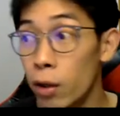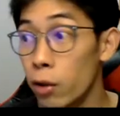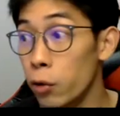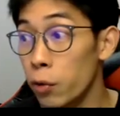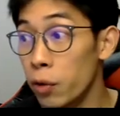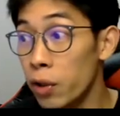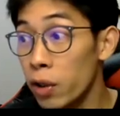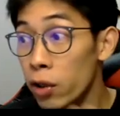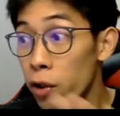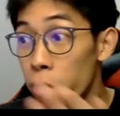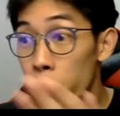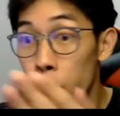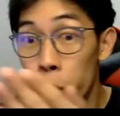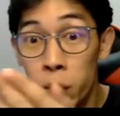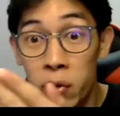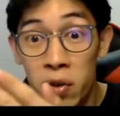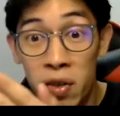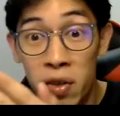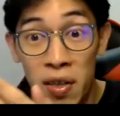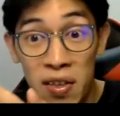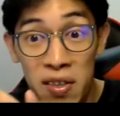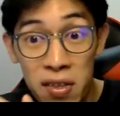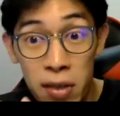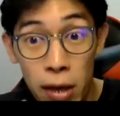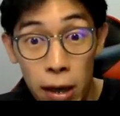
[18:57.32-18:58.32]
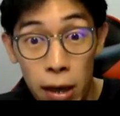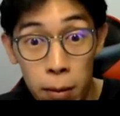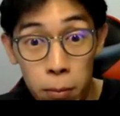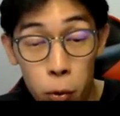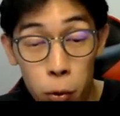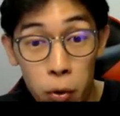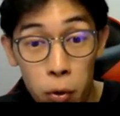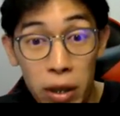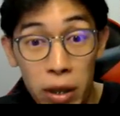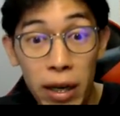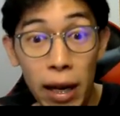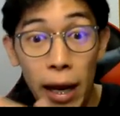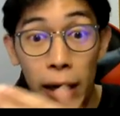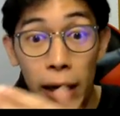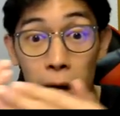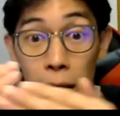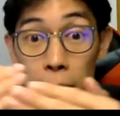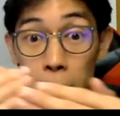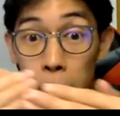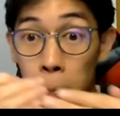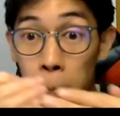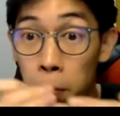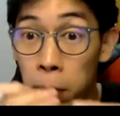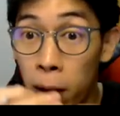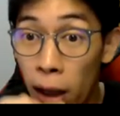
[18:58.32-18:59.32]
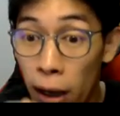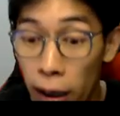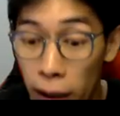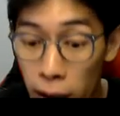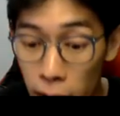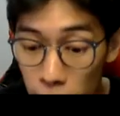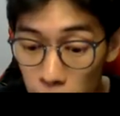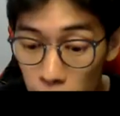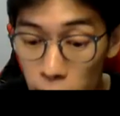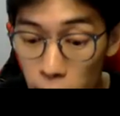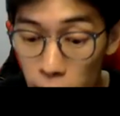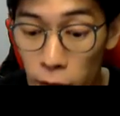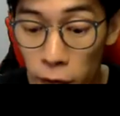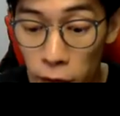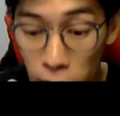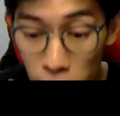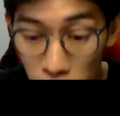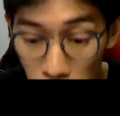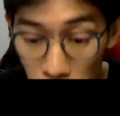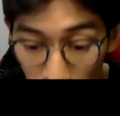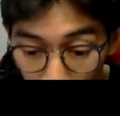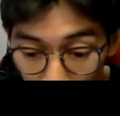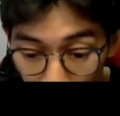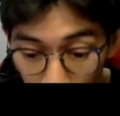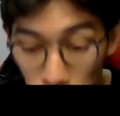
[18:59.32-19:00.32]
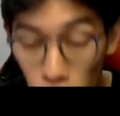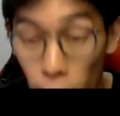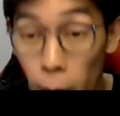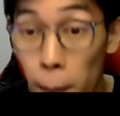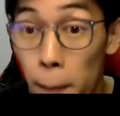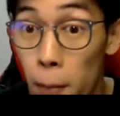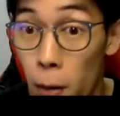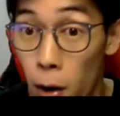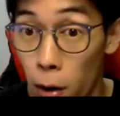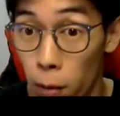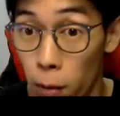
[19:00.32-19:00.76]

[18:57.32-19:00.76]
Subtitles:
you're going to use the same unit and apply it from